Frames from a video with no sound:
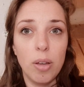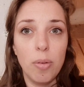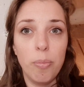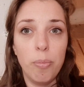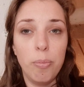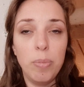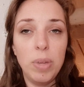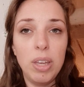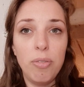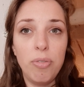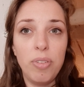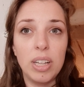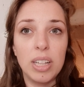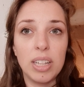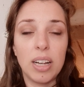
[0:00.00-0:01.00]
me
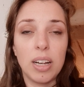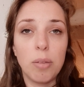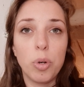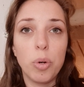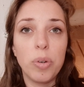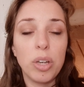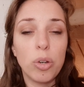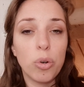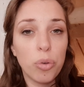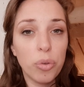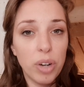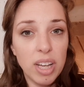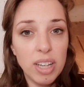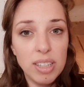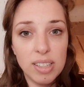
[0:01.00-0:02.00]
feeling like I'm going
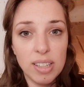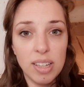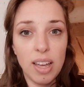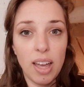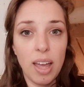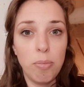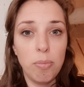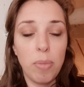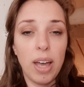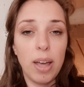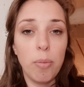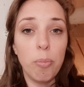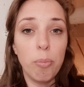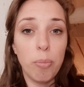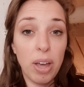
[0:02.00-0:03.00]
crazy, and
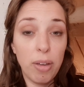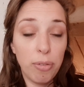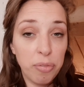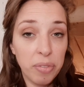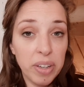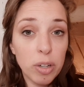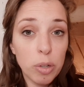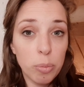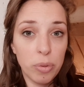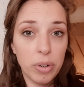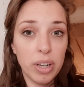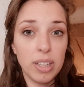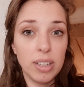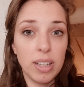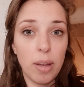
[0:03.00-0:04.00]
my fear
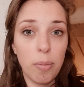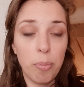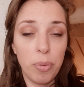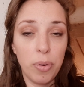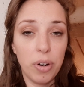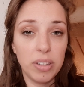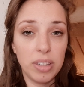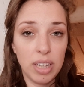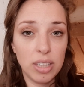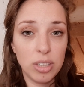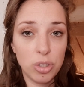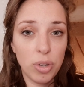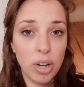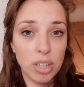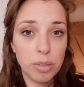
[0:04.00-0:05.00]
brain, that part that is
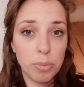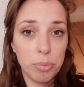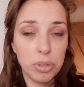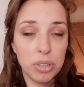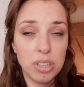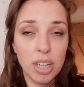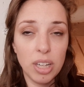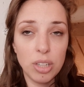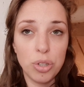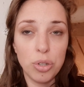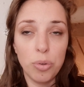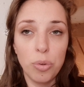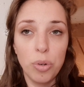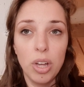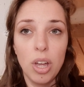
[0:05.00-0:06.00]
trying to protect
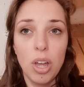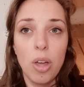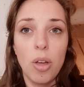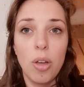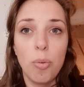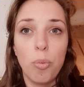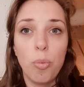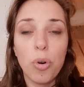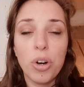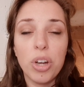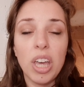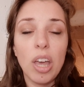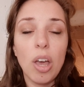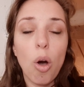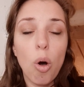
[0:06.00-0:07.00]
you,
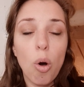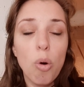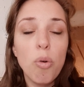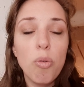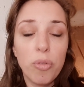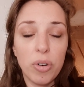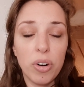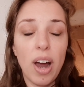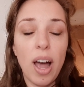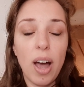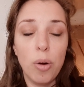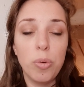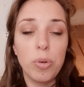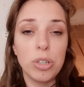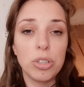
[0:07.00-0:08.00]
working over
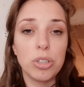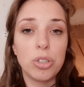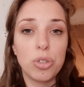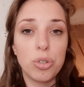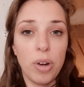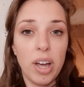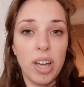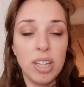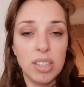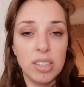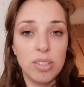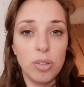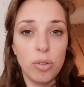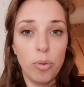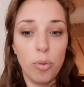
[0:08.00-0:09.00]
hours trying
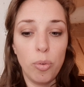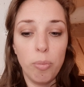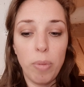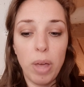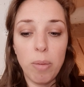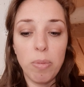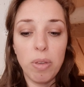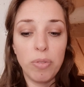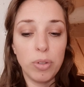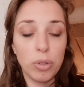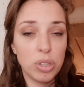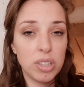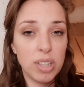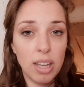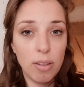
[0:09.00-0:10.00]
to make me feel
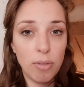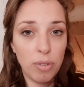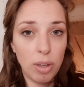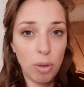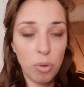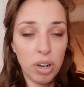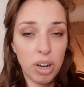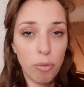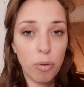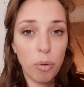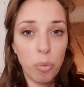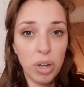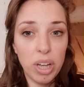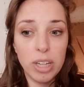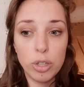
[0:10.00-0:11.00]
safe in whatever
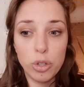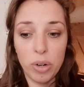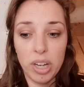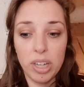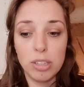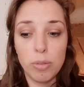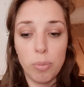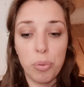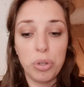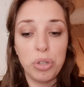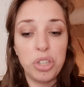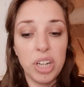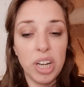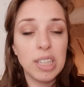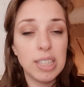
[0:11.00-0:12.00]
way, trying to
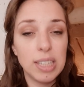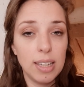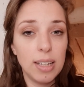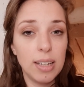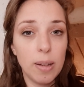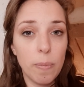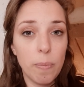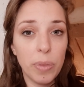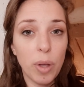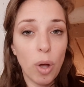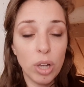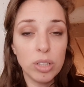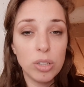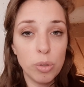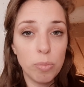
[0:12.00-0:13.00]
project it
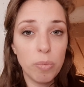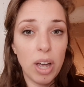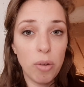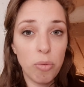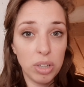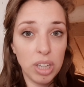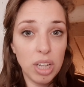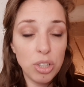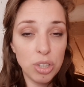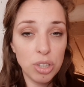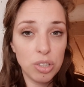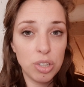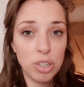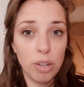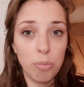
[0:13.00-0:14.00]
onto my
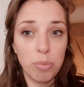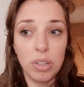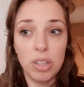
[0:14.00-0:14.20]
relationship.